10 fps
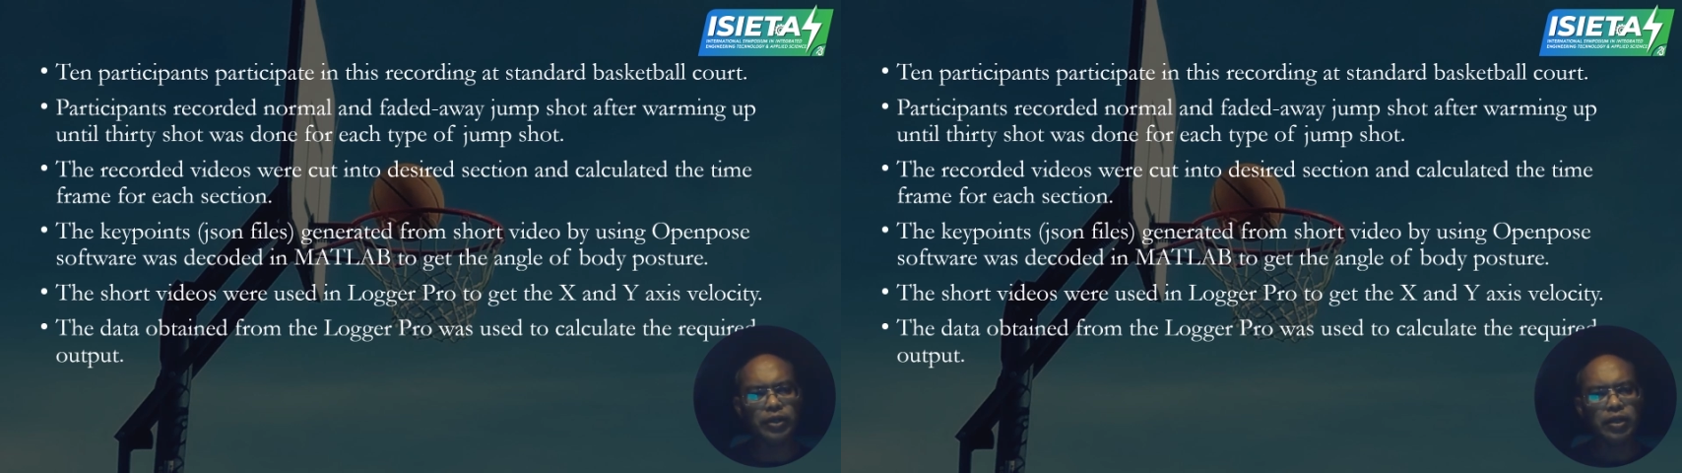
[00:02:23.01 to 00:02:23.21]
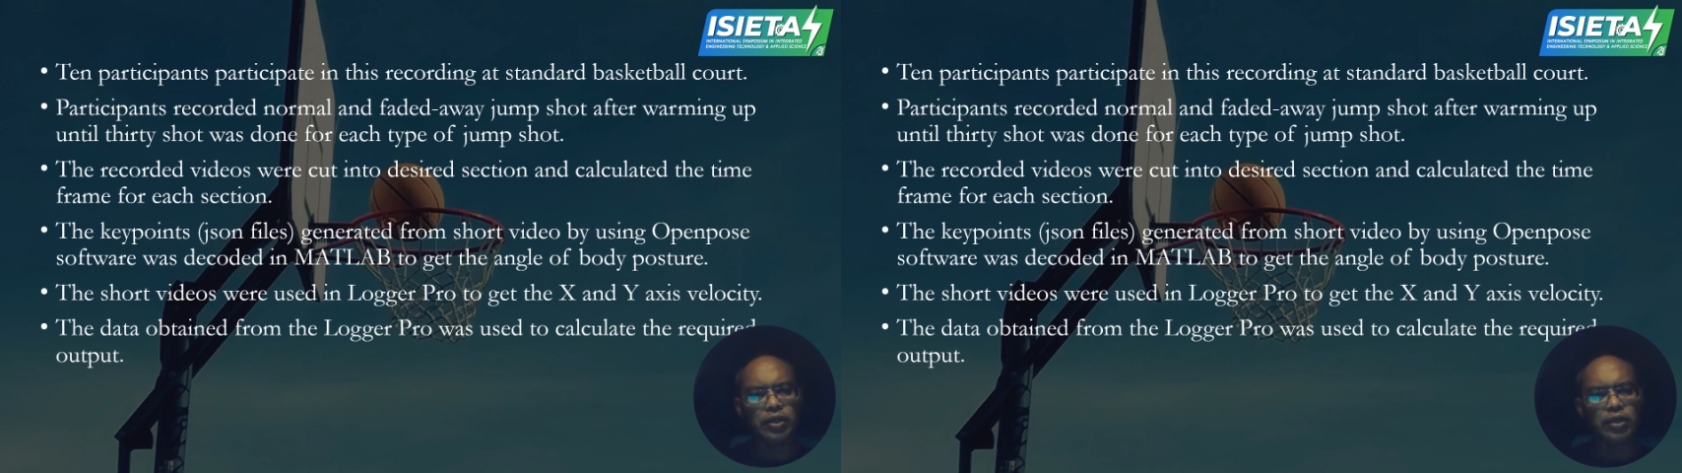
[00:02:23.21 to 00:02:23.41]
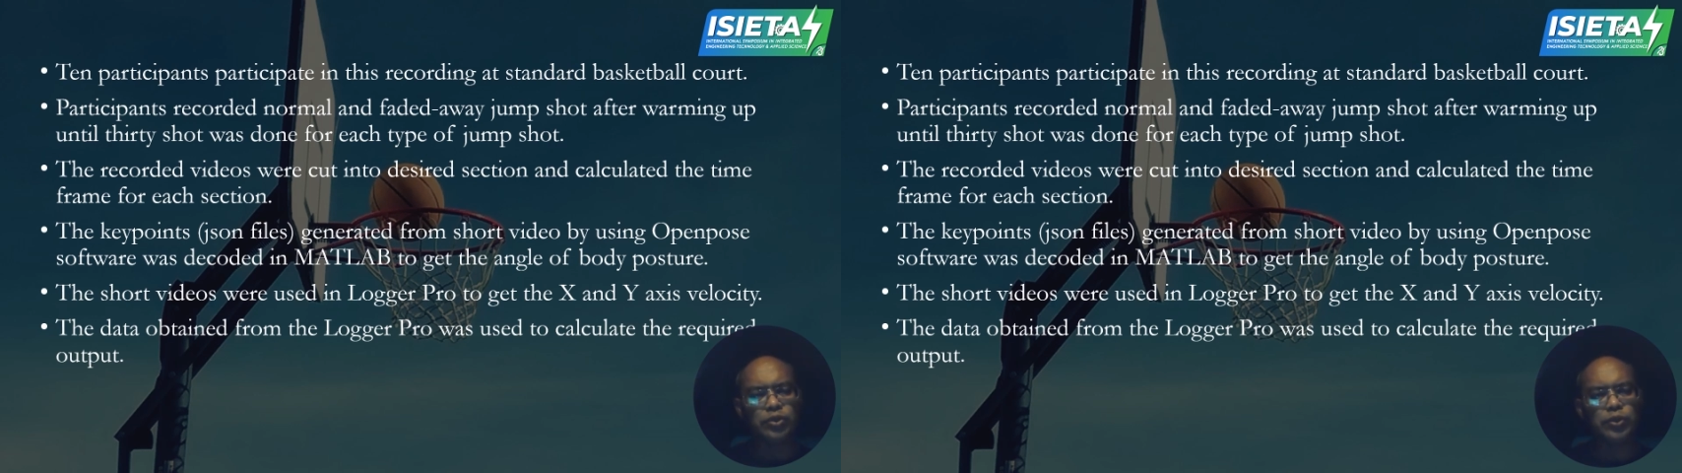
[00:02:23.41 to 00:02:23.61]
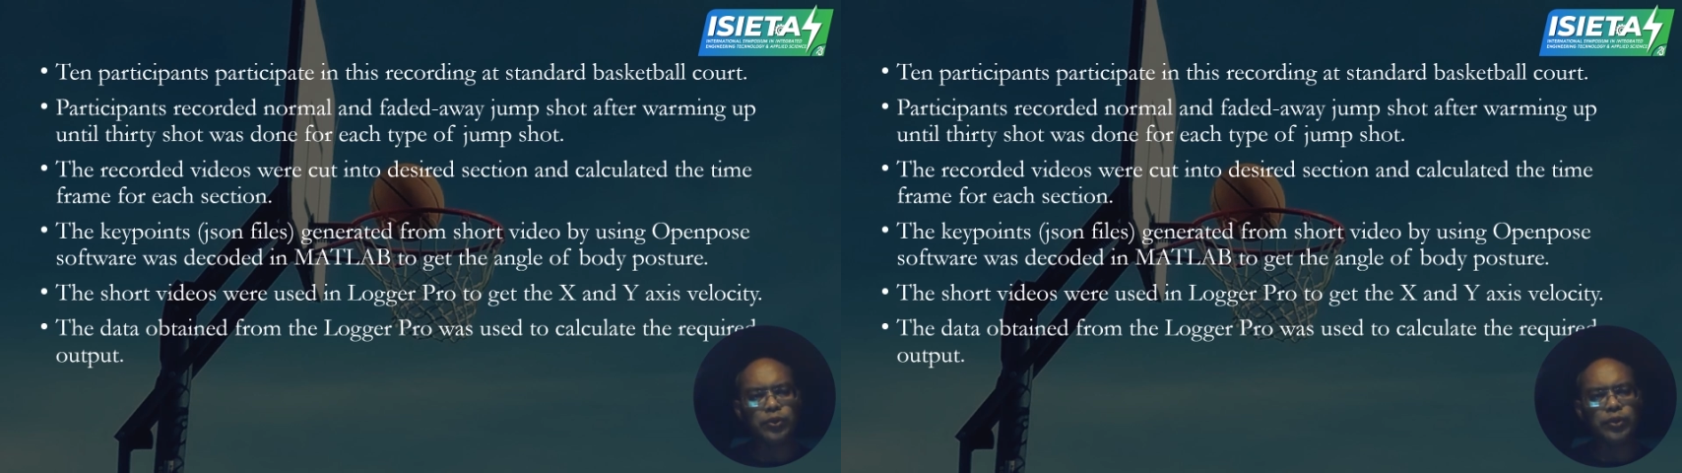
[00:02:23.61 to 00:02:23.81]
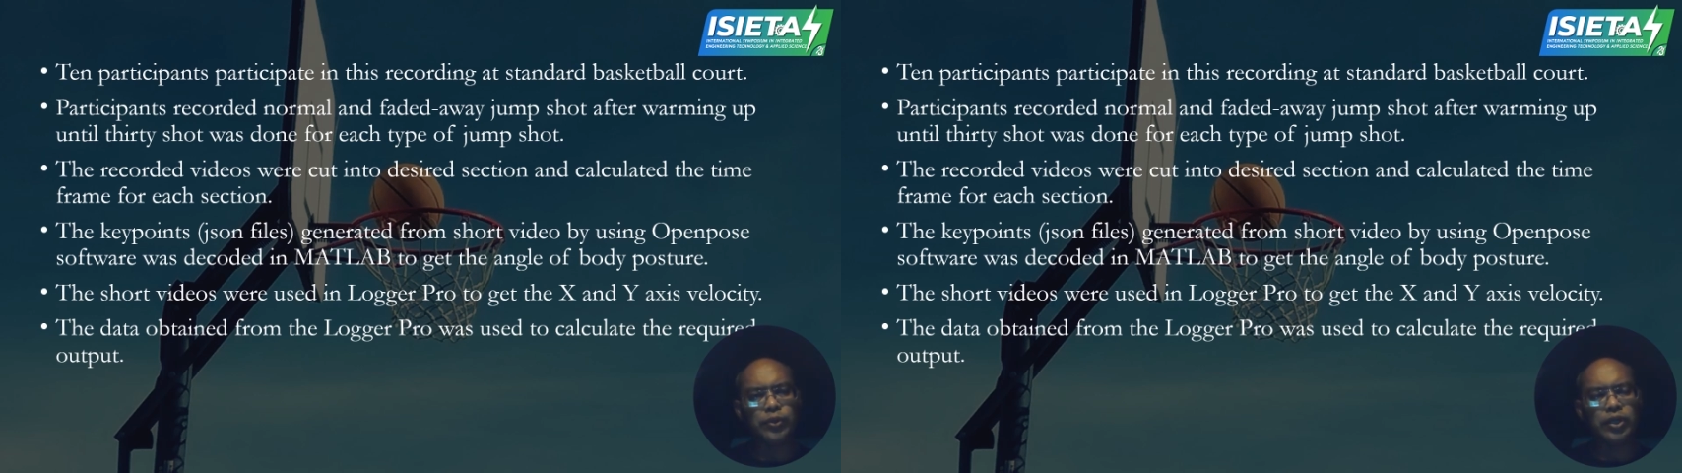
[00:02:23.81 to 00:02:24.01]
So
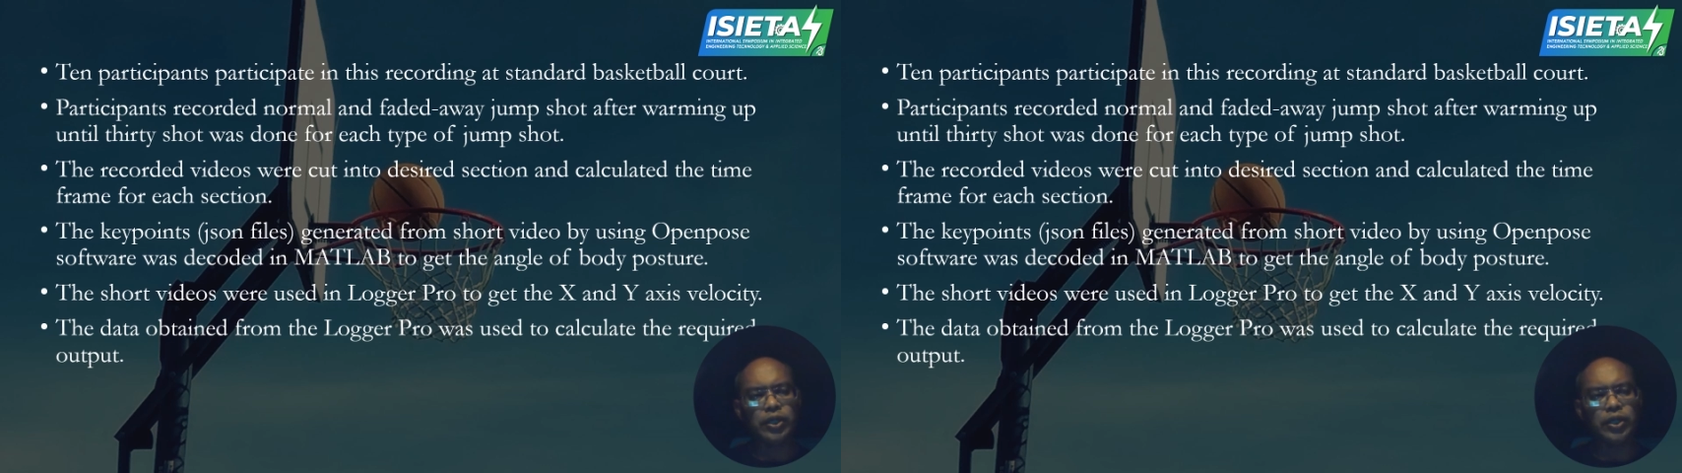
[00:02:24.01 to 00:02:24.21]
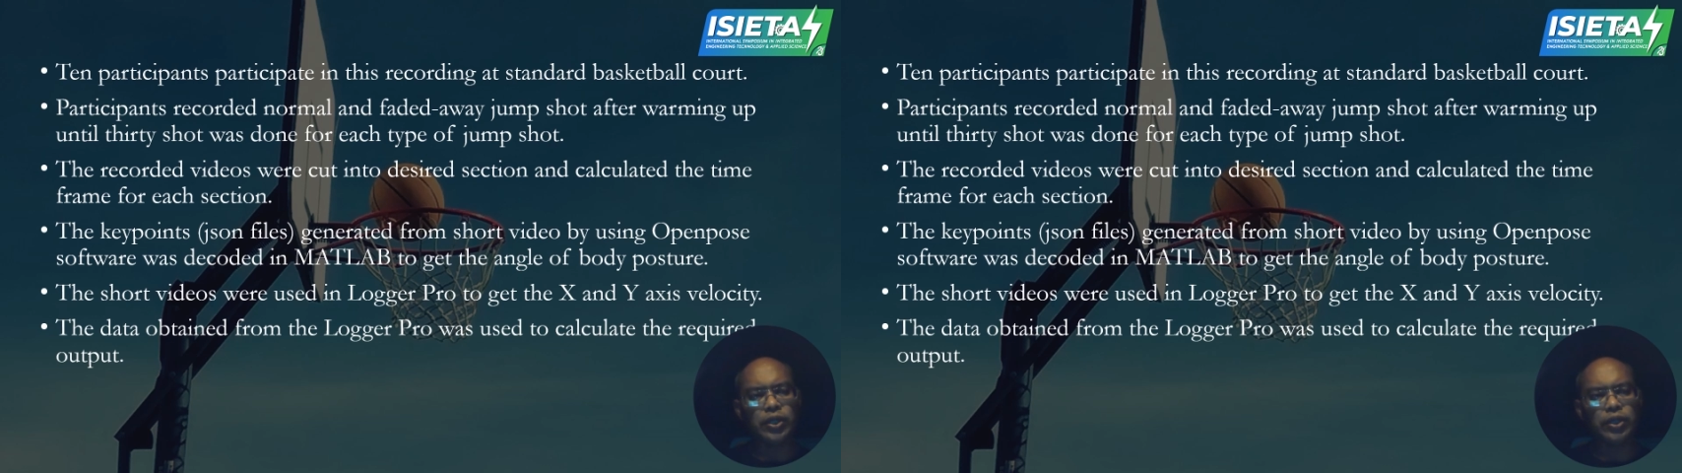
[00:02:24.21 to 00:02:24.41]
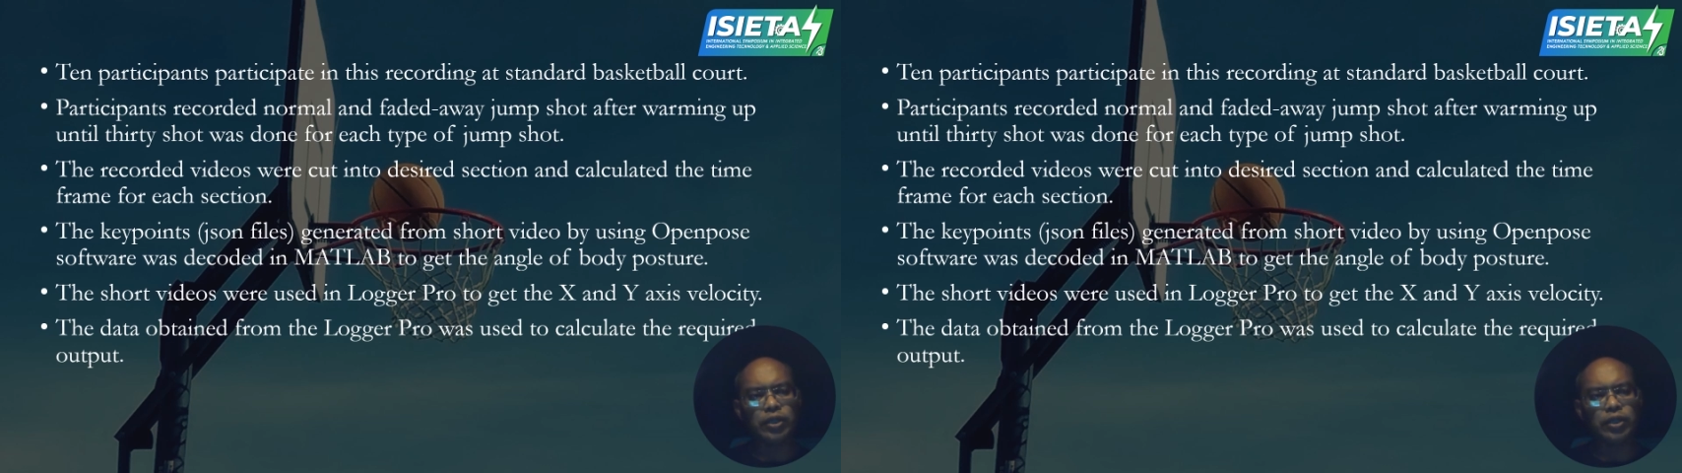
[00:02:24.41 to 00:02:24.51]
the